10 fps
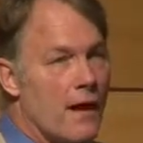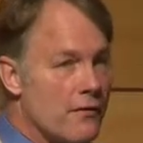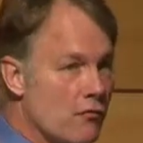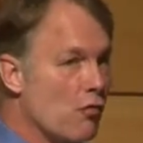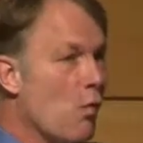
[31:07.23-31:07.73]

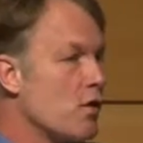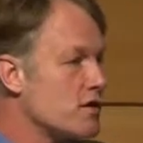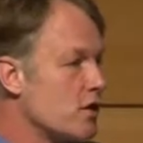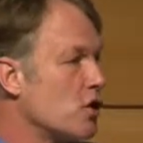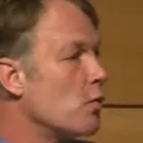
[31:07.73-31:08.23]
The reward's
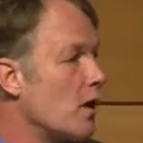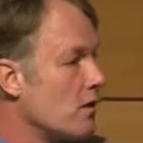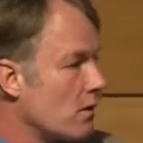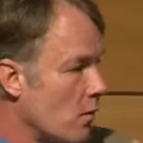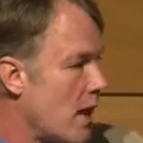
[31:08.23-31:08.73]
a good
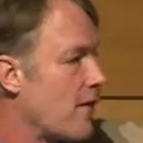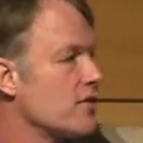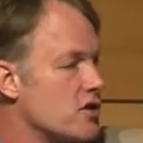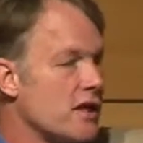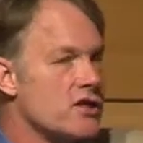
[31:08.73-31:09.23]
one. We have to
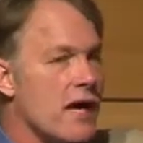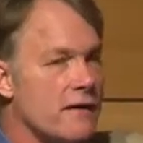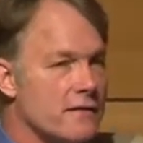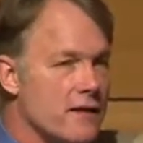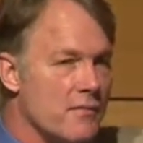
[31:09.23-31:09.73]
change
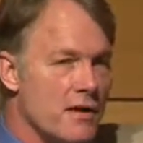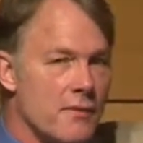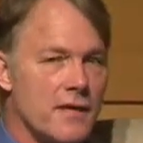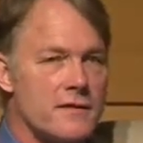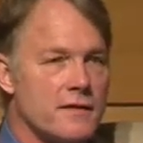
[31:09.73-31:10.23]
academia,
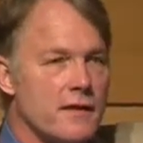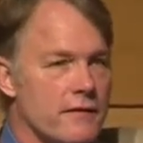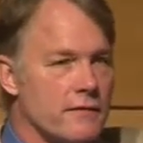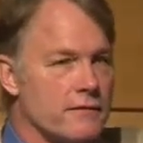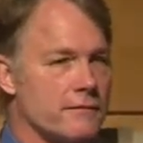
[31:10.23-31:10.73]
but that's
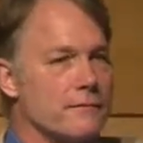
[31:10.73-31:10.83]
another,